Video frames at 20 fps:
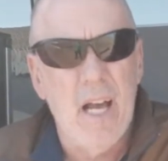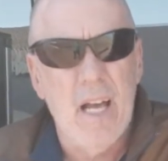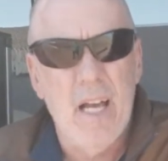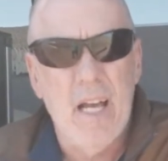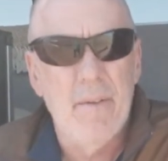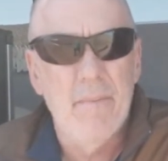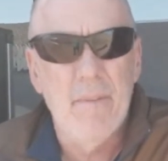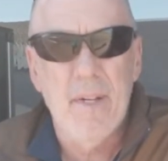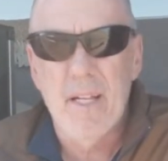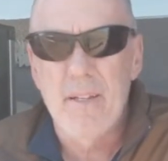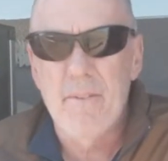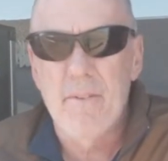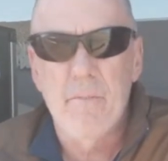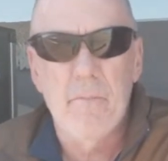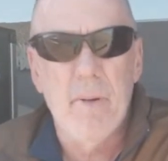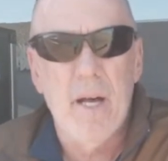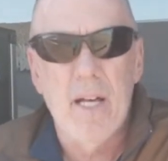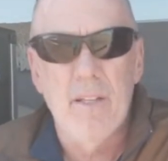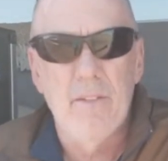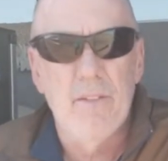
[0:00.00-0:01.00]
I'm not even
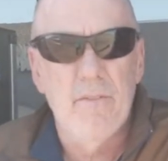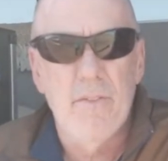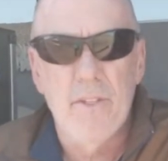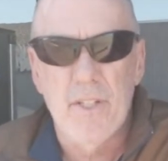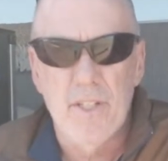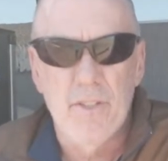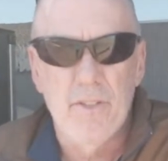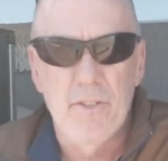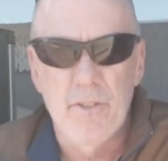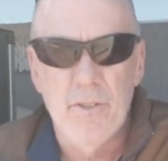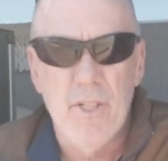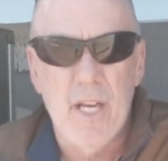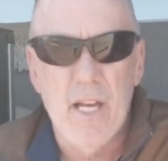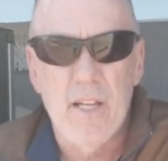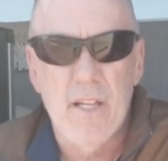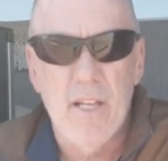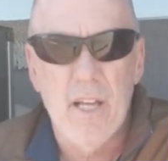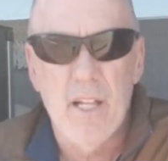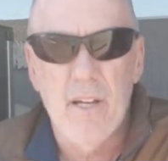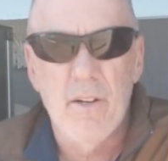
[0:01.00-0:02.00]
positive you can do that.
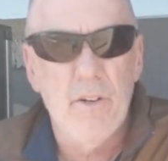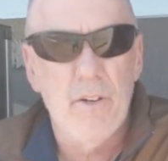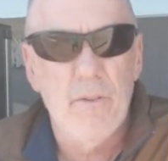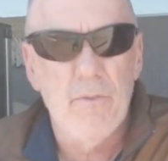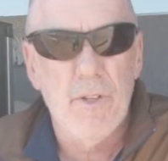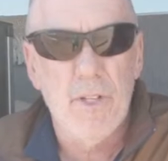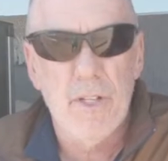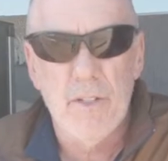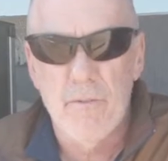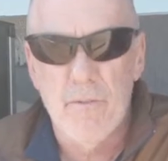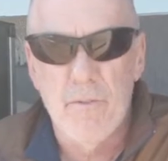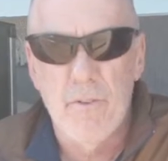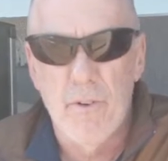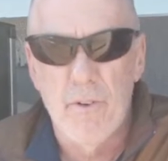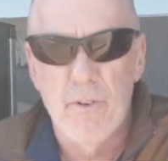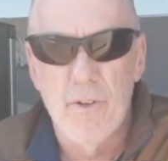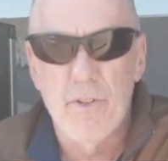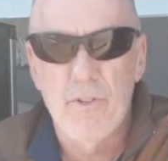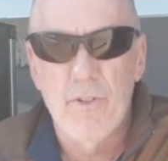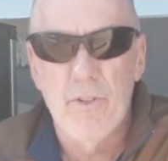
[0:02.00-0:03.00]
I don't know if you can
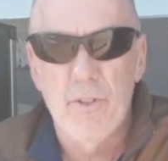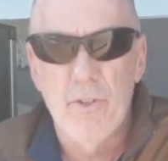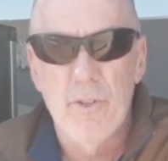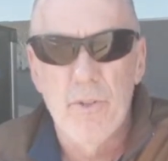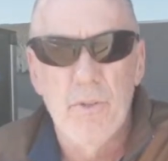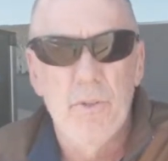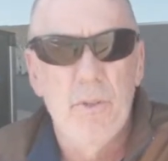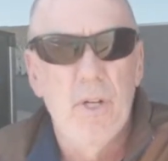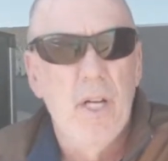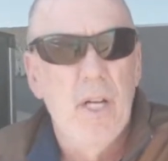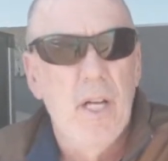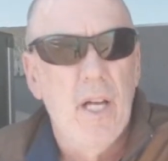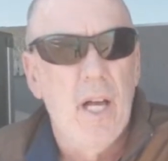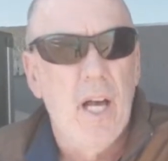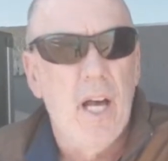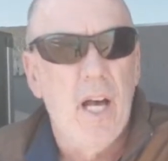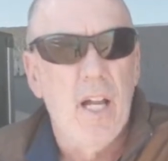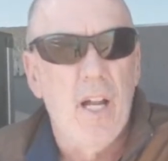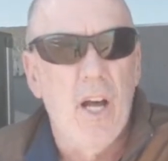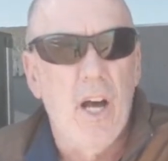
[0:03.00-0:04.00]
forward to
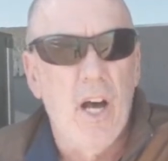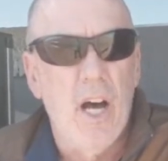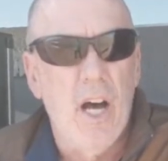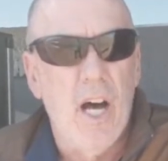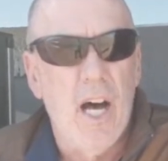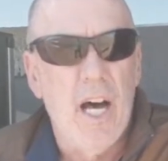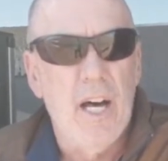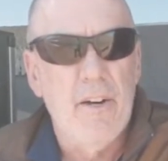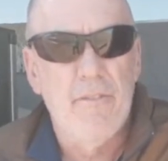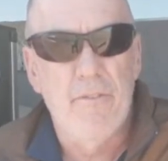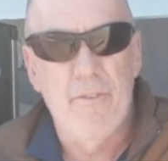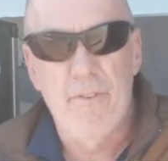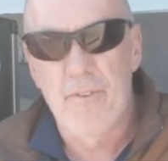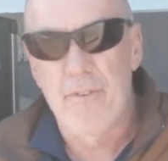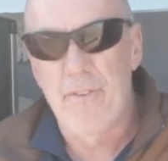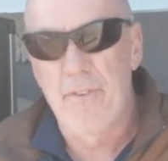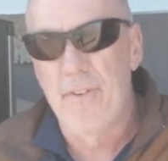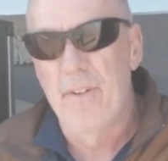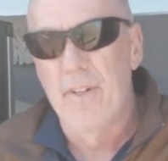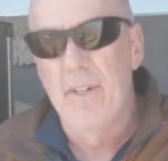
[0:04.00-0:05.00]
an off,
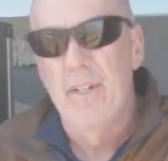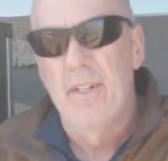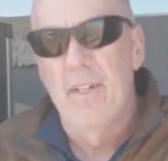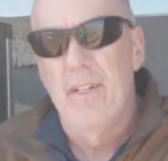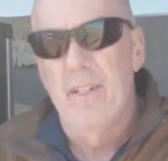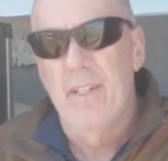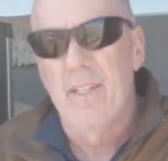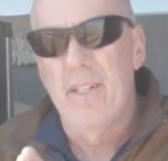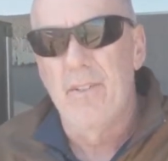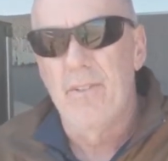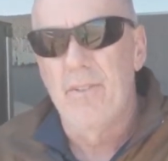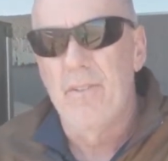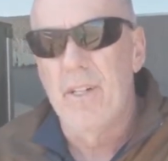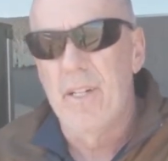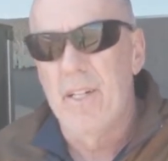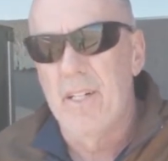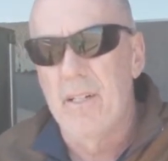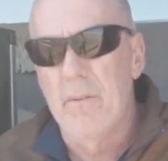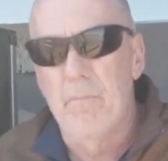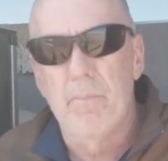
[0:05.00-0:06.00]

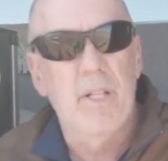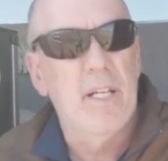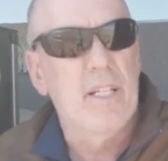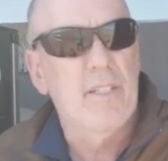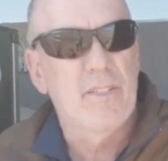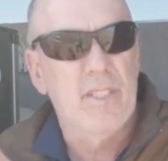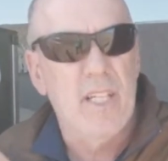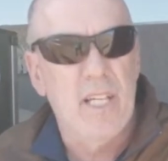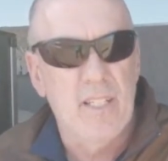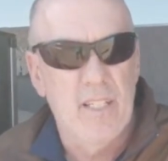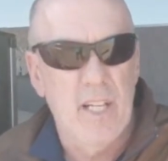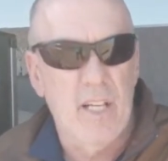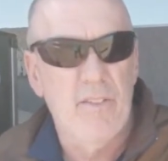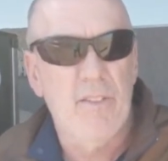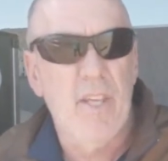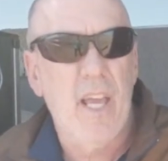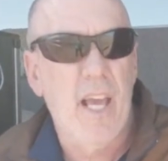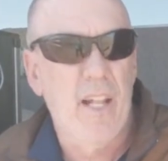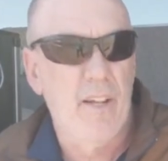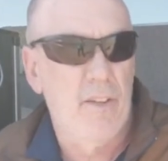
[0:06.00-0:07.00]
place
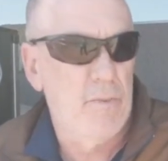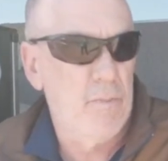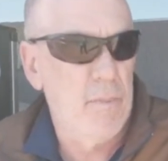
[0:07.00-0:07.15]
that handles